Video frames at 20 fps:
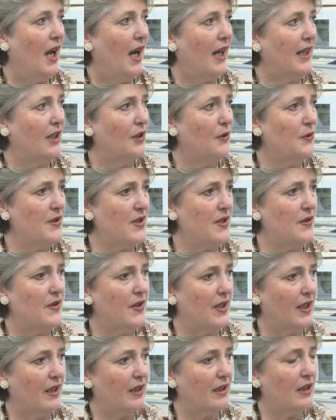And I also
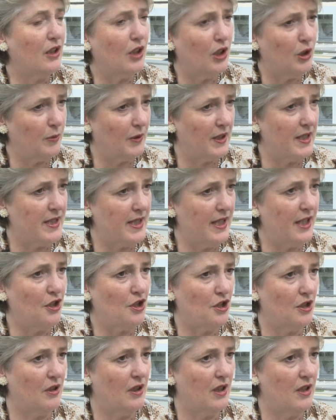think
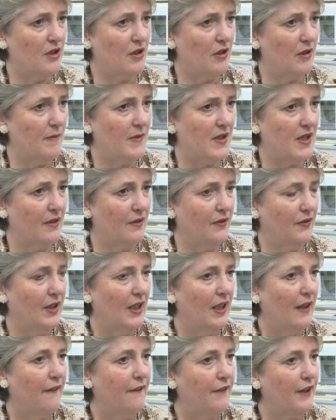globalization, in terms of
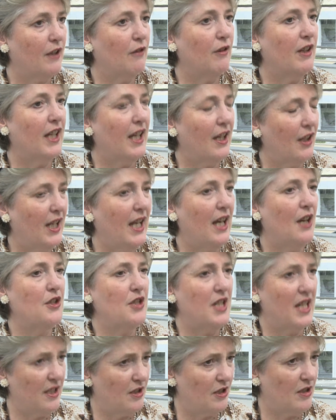figuring out how
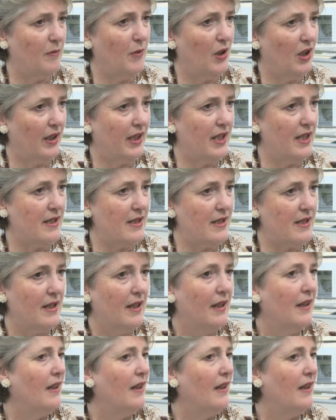to enter markets.